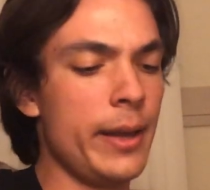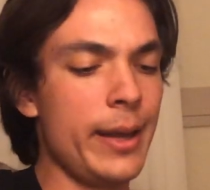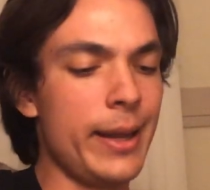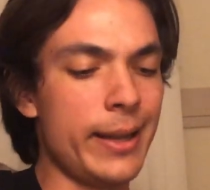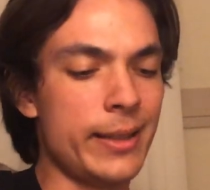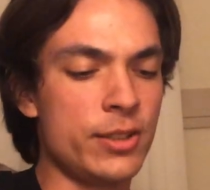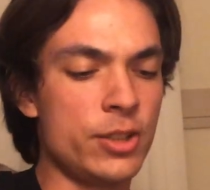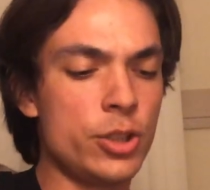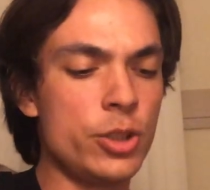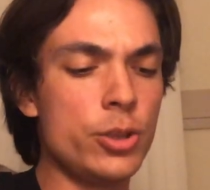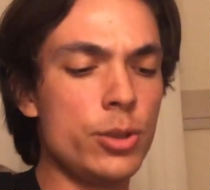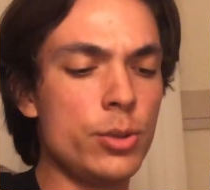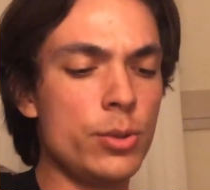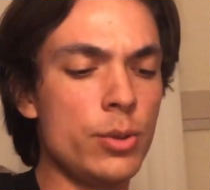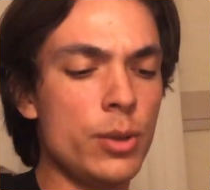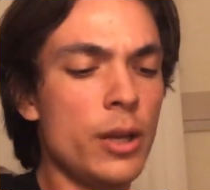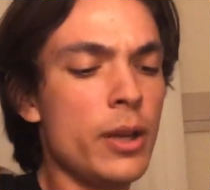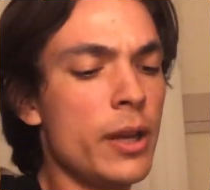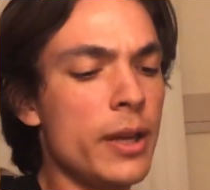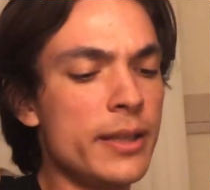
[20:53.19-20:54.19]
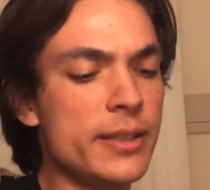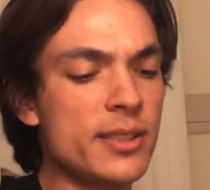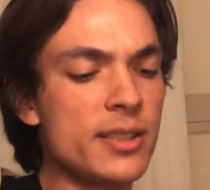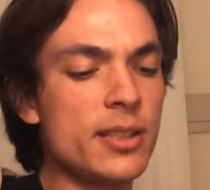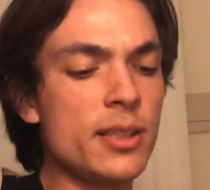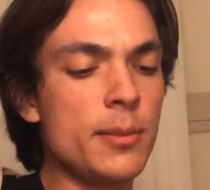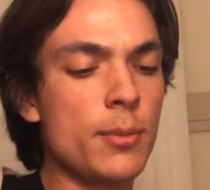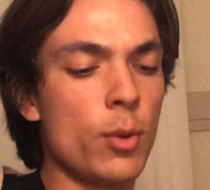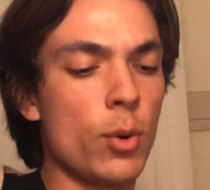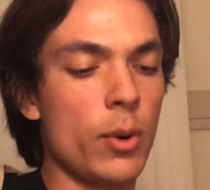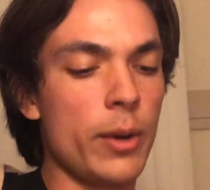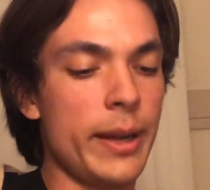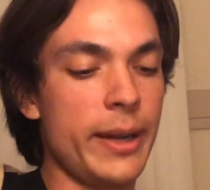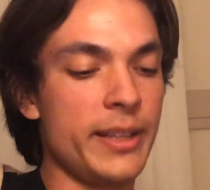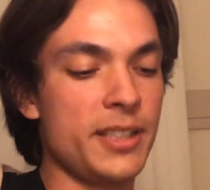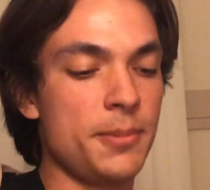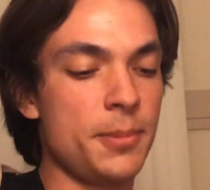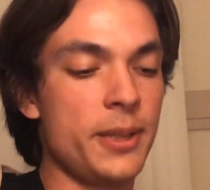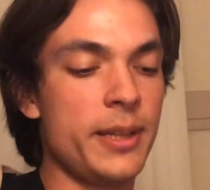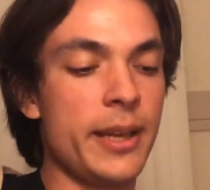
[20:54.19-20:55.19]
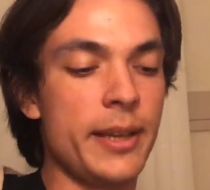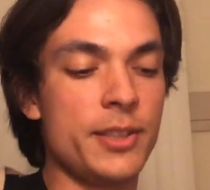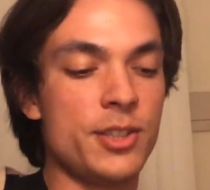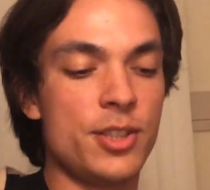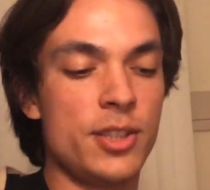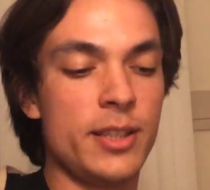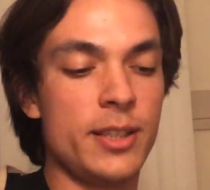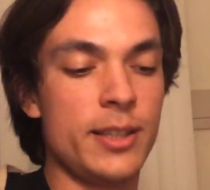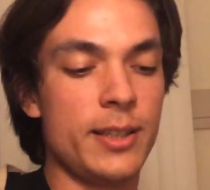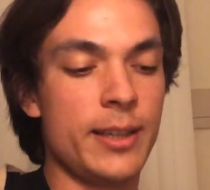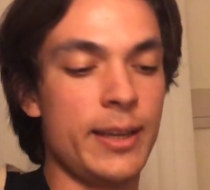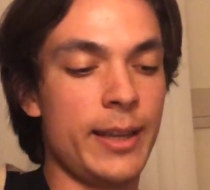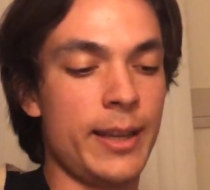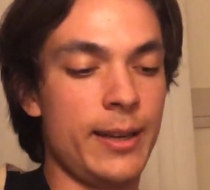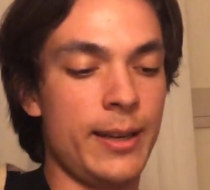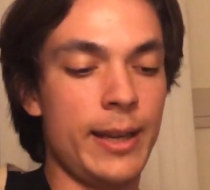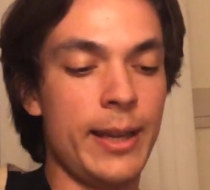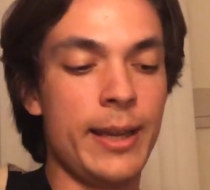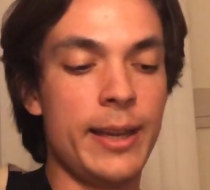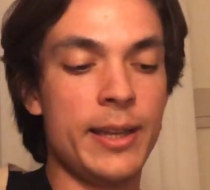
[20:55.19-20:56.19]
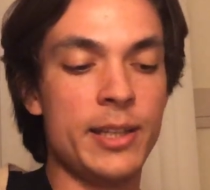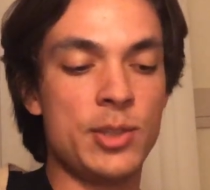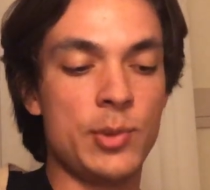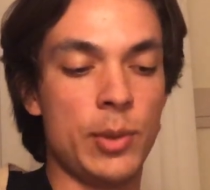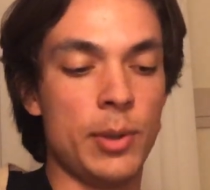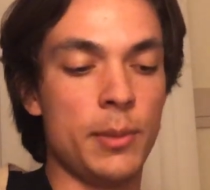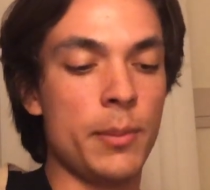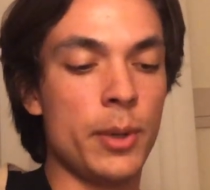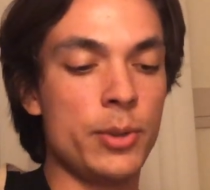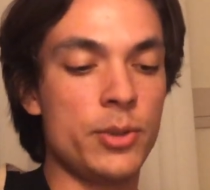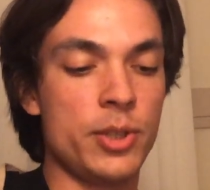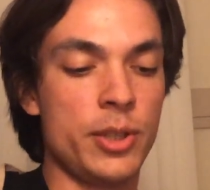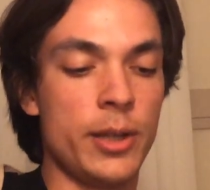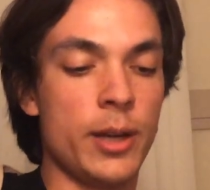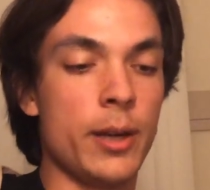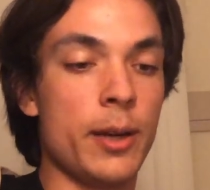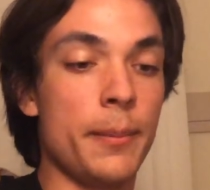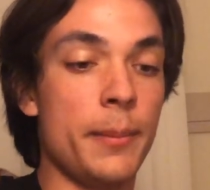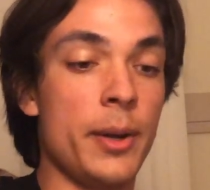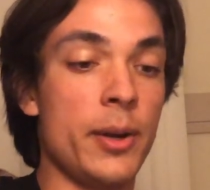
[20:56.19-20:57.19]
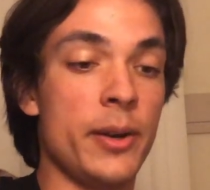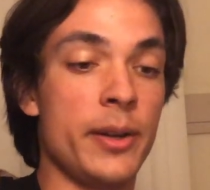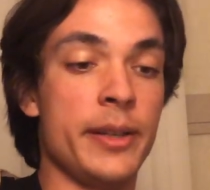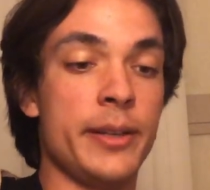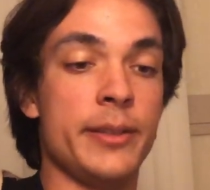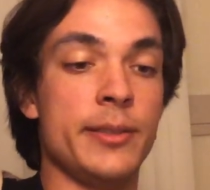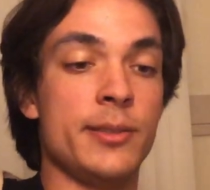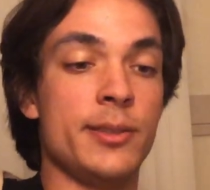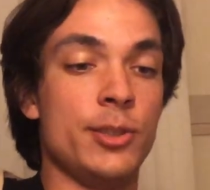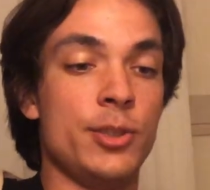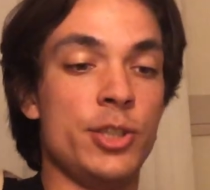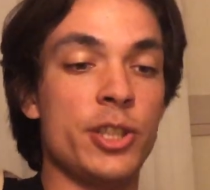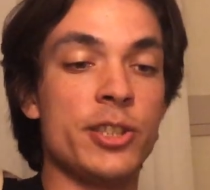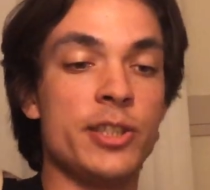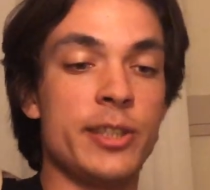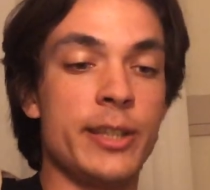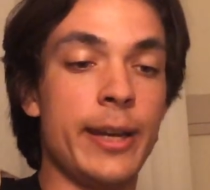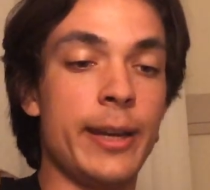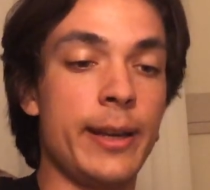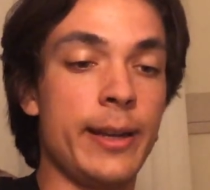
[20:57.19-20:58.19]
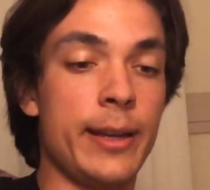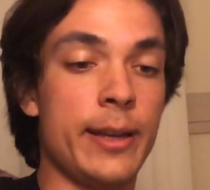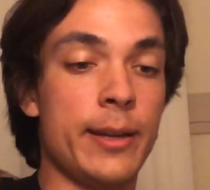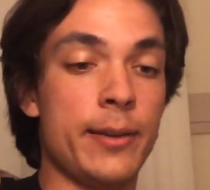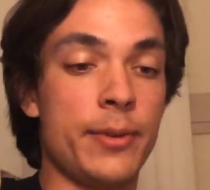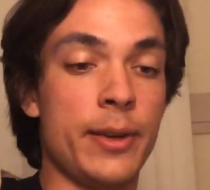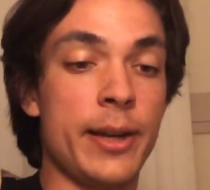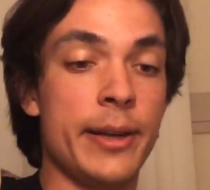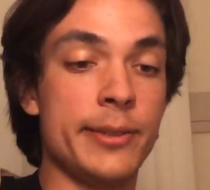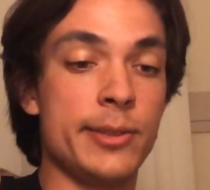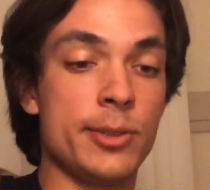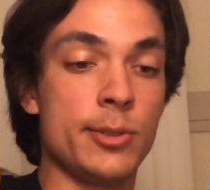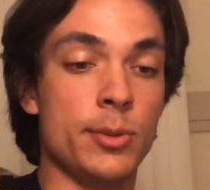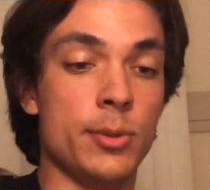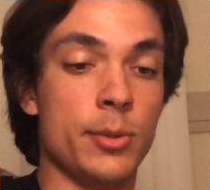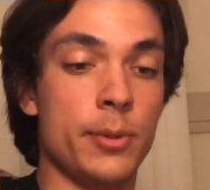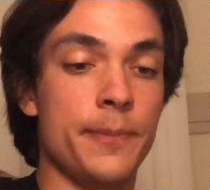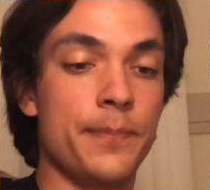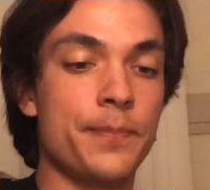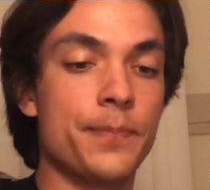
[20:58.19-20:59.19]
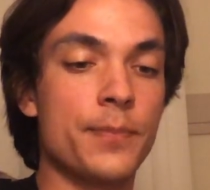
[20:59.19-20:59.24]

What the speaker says: And two, Seymour had his PhD at an age when most young Americans are just getting out of high school,